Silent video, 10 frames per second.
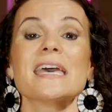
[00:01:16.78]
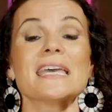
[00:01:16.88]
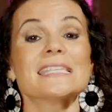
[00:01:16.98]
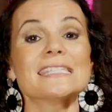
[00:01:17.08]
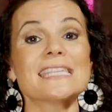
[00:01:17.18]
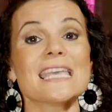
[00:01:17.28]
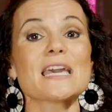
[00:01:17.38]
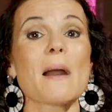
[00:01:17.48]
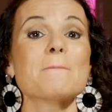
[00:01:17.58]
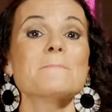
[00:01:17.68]
sing
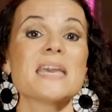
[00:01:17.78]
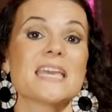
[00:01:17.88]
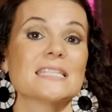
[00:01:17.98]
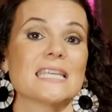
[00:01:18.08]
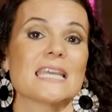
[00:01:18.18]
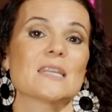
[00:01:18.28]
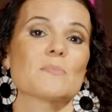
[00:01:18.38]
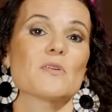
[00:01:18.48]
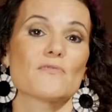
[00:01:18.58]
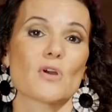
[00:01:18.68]
amazing in a
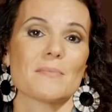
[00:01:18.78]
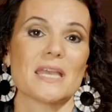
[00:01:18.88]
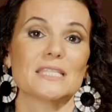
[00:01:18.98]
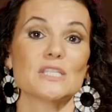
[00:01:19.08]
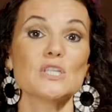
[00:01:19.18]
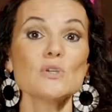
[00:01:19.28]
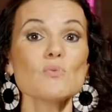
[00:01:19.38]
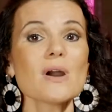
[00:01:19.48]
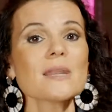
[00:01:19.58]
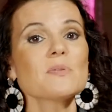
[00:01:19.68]
performance, you
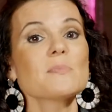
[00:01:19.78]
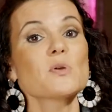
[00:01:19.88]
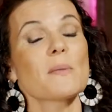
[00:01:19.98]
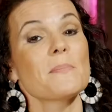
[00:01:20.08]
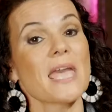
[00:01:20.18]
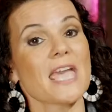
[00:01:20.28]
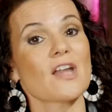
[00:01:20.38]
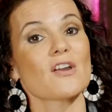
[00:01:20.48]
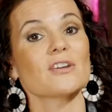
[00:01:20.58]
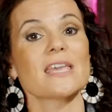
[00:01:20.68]
want to be
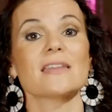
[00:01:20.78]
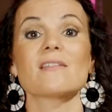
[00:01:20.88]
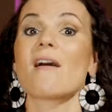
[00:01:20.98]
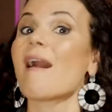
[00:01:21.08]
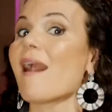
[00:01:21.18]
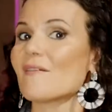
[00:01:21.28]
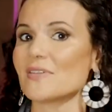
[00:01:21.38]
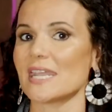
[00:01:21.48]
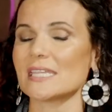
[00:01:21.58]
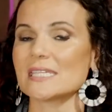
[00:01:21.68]
prepared and
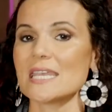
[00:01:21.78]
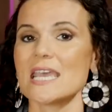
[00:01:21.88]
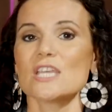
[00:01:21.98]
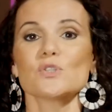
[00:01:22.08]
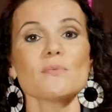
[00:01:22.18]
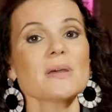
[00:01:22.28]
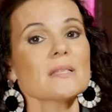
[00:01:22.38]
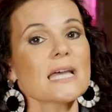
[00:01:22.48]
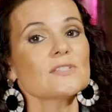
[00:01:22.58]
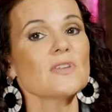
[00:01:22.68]
confident. So in my
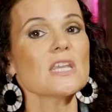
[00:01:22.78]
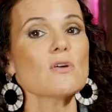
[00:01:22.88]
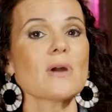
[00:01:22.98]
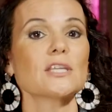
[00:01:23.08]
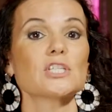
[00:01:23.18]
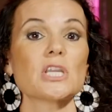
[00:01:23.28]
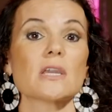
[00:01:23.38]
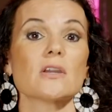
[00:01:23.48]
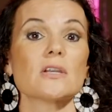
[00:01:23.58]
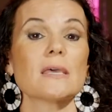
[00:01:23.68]
last video, I
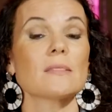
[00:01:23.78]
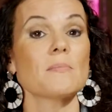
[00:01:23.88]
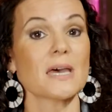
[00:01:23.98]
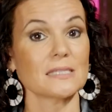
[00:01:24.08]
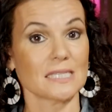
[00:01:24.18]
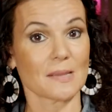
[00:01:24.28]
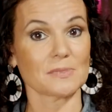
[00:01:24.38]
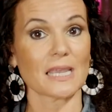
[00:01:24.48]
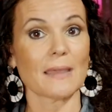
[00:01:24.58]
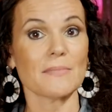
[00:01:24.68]
shared the best tips,
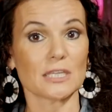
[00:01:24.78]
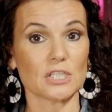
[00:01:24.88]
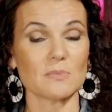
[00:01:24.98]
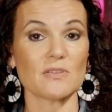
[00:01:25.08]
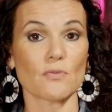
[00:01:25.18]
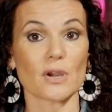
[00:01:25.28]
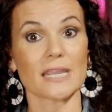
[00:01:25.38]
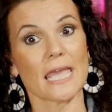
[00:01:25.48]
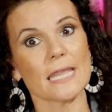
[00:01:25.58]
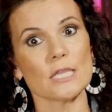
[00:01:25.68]
like I mentioned before,
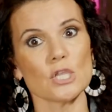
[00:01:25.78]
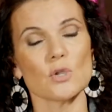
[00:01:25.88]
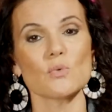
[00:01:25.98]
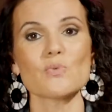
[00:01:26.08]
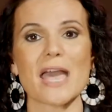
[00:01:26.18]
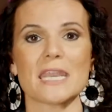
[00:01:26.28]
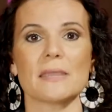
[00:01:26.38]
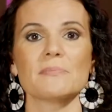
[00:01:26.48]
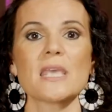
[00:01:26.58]
getting you ready.